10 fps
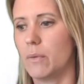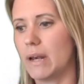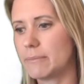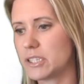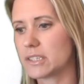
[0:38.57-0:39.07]

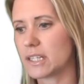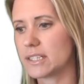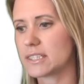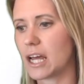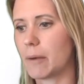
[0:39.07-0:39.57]
Well, I'm just going
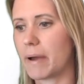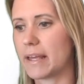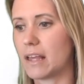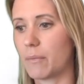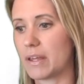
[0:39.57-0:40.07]
to start by
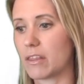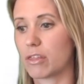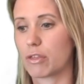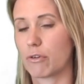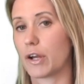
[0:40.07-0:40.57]
going
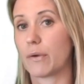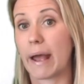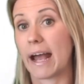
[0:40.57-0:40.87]
through